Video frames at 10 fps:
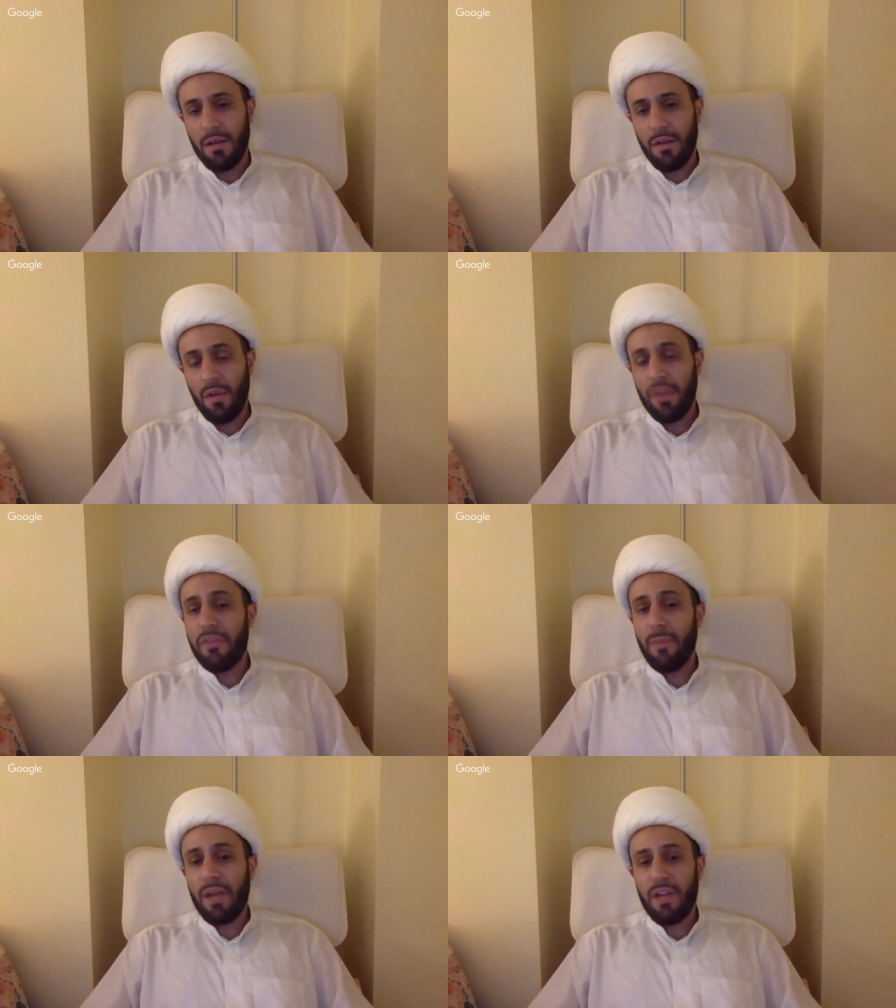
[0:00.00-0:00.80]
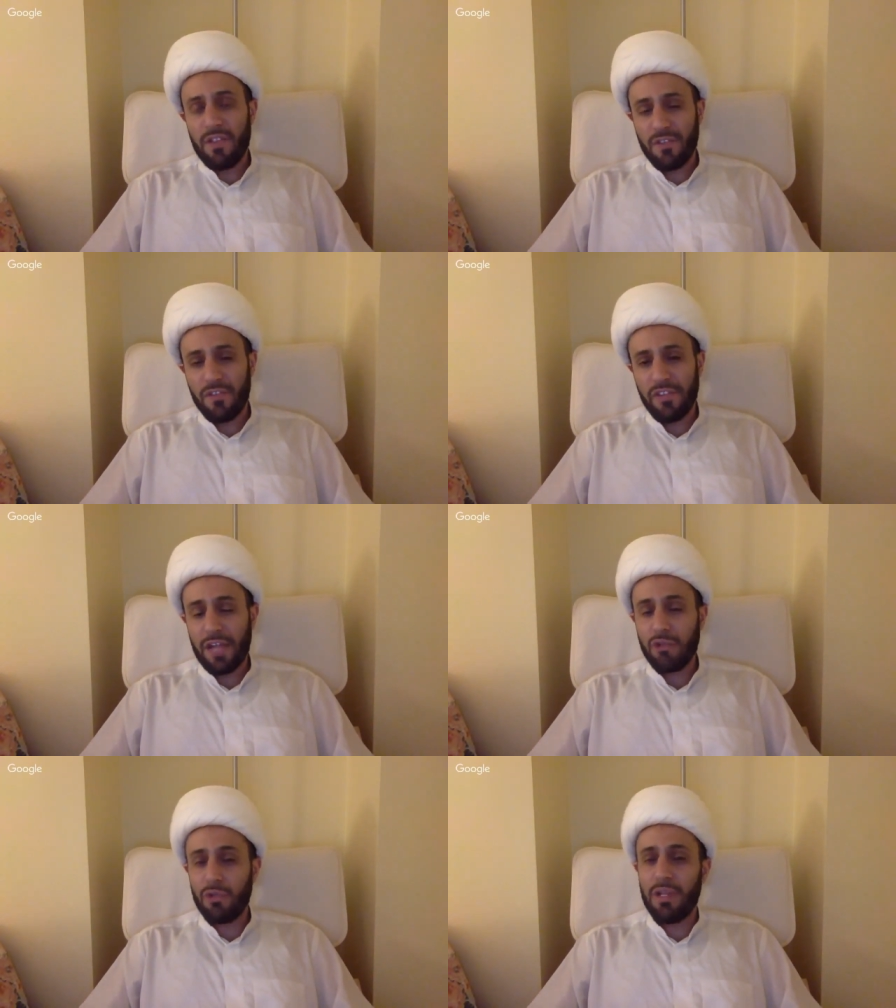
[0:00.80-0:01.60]
One of the benefits of
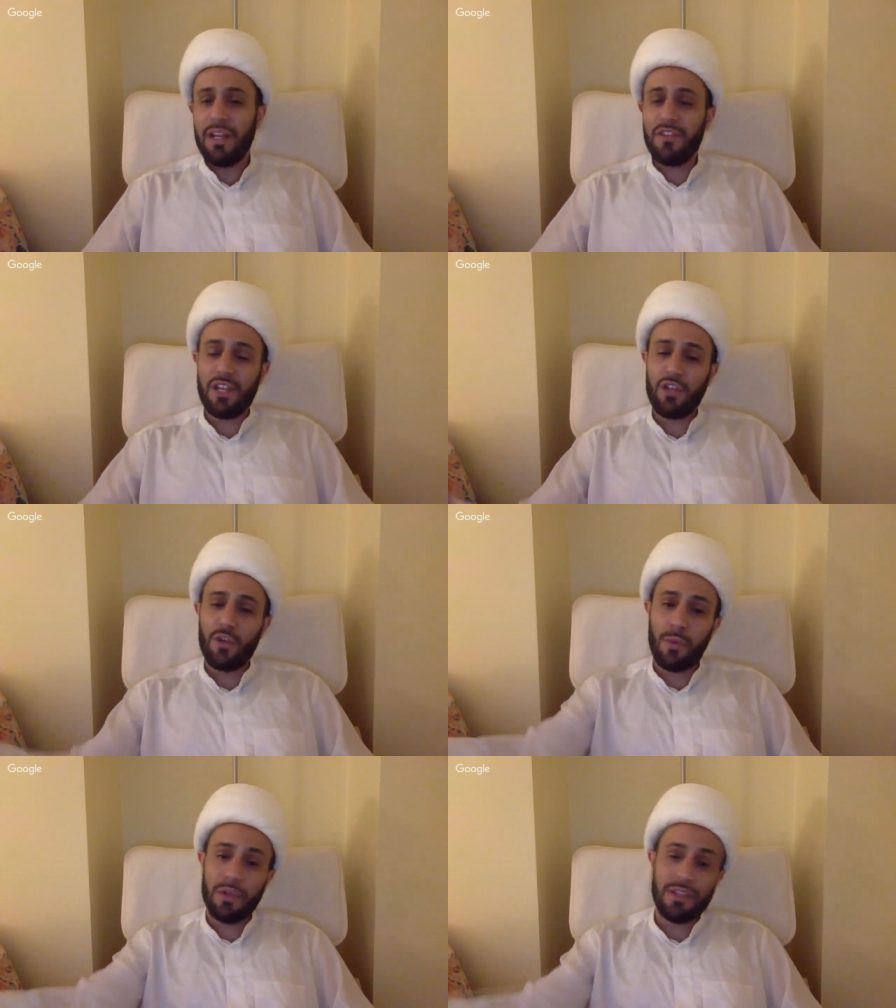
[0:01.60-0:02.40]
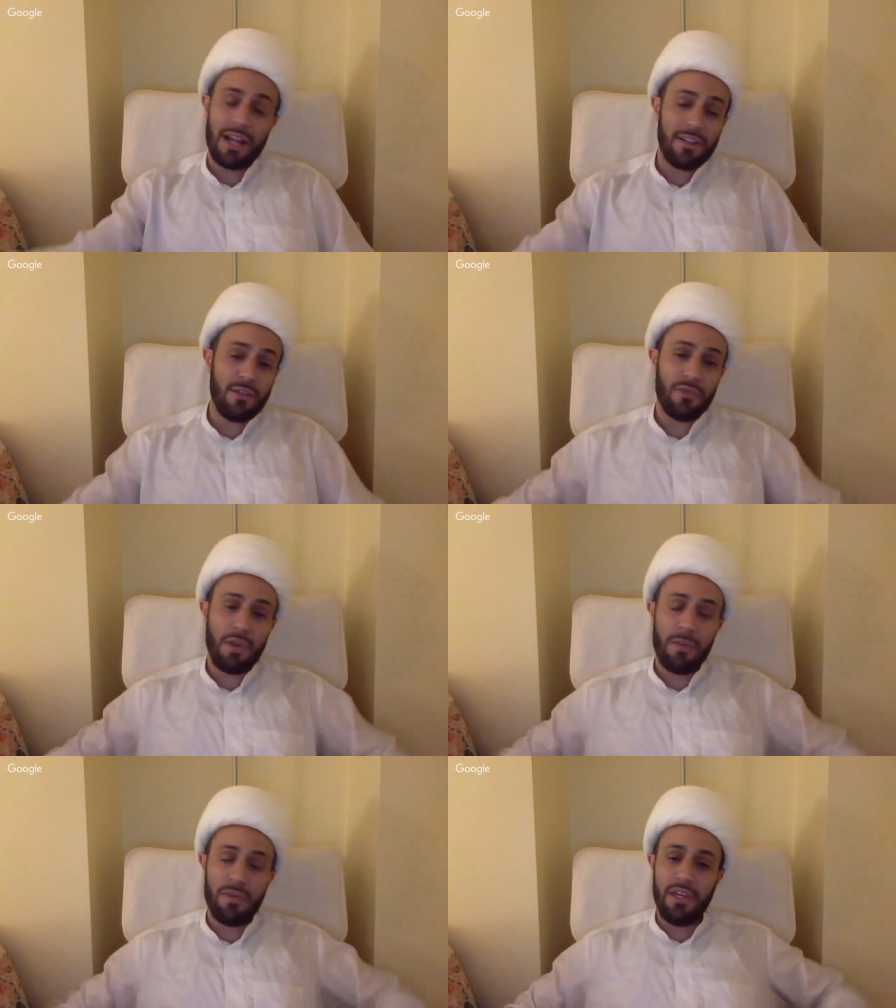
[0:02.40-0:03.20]
Salatul Layl is that you're protected
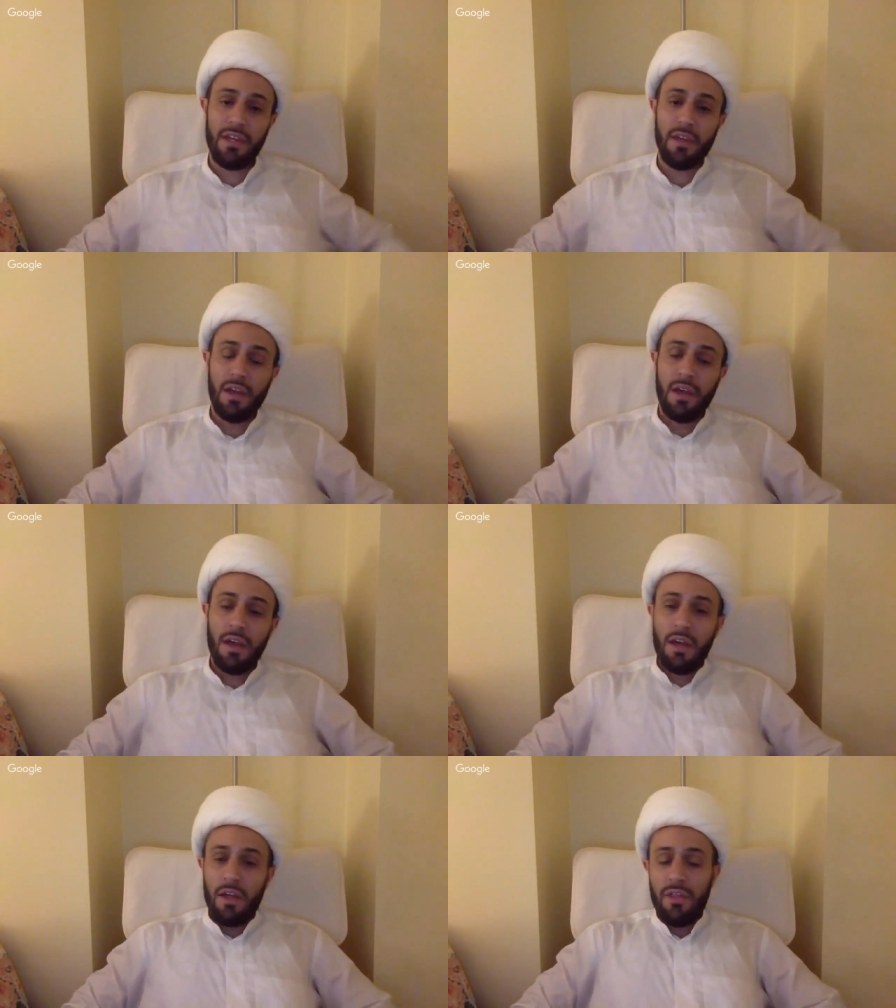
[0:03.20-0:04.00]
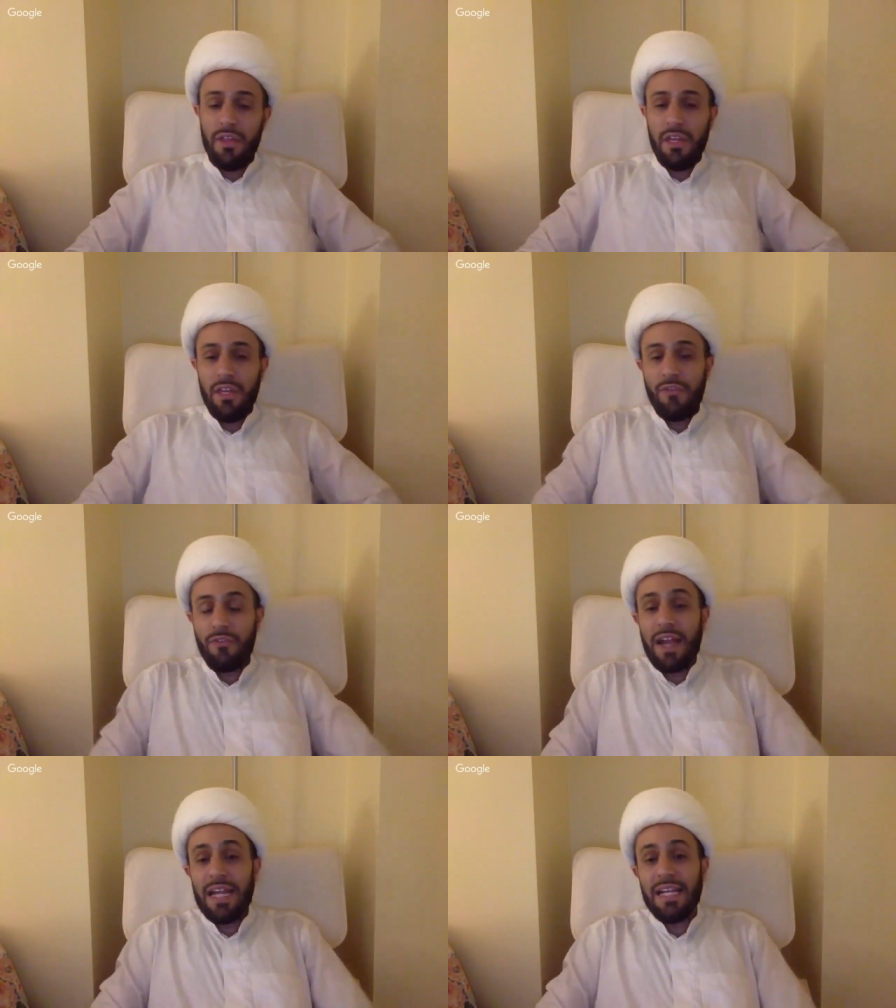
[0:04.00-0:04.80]
from the
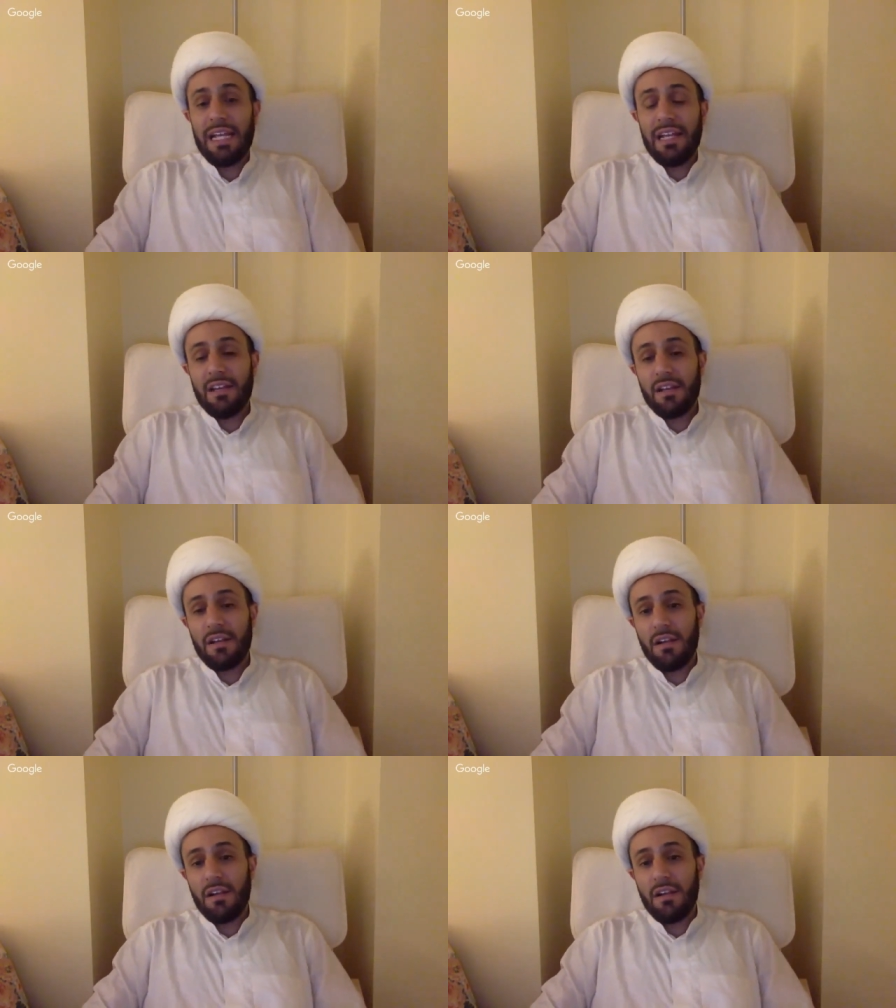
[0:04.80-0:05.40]
frightening,